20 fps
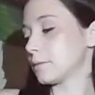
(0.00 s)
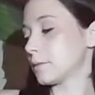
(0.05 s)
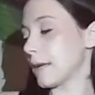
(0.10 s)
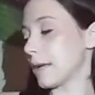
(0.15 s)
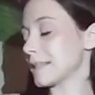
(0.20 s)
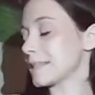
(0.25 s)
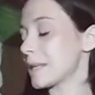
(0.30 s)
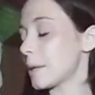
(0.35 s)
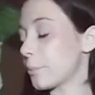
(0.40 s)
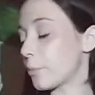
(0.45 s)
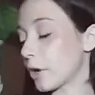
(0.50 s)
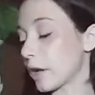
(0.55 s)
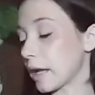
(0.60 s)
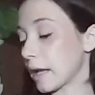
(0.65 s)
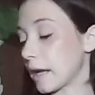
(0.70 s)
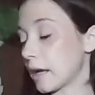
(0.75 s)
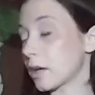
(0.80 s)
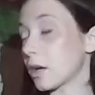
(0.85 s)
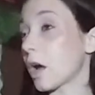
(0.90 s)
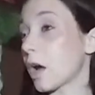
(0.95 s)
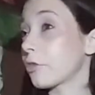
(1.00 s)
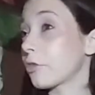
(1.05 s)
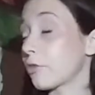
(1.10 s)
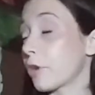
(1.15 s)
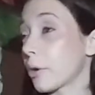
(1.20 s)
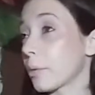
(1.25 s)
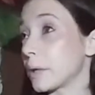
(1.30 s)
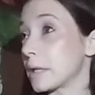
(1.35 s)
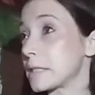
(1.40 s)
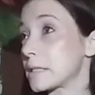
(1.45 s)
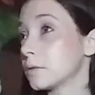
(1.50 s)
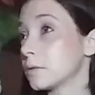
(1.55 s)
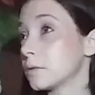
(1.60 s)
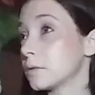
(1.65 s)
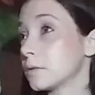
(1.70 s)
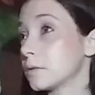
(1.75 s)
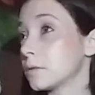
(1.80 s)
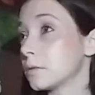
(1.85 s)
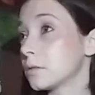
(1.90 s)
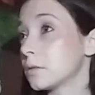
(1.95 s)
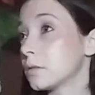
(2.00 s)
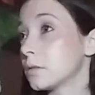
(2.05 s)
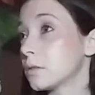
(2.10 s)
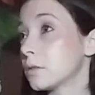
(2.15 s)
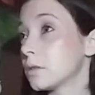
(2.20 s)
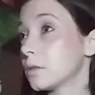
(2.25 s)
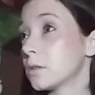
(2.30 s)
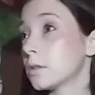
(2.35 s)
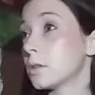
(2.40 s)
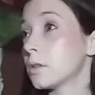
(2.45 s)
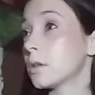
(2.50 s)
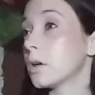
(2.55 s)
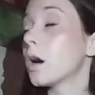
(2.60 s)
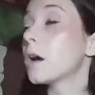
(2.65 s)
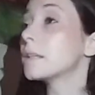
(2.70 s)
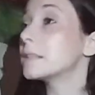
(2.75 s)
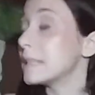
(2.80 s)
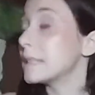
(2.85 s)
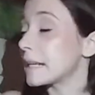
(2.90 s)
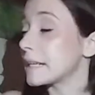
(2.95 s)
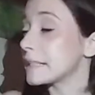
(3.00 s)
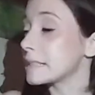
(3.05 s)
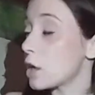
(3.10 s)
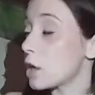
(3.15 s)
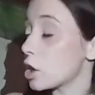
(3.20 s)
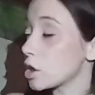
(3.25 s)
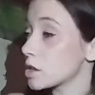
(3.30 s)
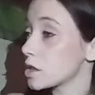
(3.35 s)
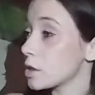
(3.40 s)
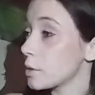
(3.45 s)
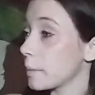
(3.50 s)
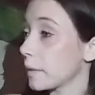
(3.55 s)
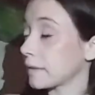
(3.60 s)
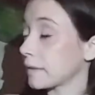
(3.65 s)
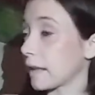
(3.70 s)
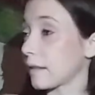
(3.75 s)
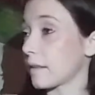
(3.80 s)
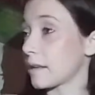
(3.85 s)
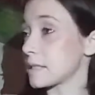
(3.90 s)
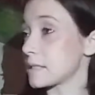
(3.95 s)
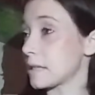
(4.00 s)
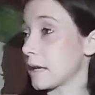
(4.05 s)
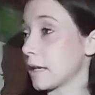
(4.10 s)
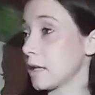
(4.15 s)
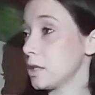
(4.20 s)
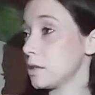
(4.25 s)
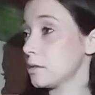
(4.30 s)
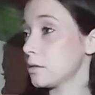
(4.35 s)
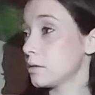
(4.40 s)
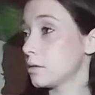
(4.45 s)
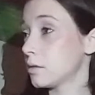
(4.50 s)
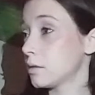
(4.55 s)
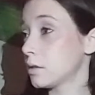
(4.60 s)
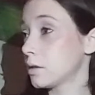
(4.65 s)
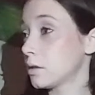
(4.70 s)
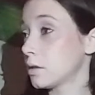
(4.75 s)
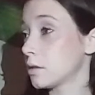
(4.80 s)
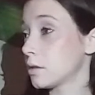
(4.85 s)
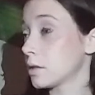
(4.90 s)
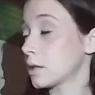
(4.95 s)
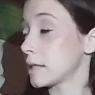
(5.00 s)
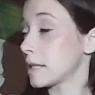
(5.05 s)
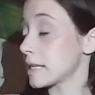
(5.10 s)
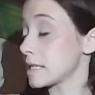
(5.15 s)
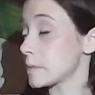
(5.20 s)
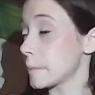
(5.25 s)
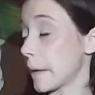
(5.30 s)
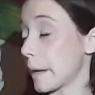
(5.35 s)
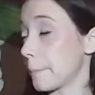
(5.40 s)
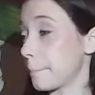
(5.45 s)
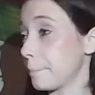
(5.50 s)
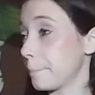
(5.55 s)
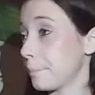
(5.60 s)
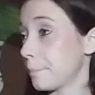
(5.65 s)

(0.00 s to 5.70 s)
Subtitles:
I said bring it here, not throw it. Didn't I talk to you about that last night? Yes, ma'am.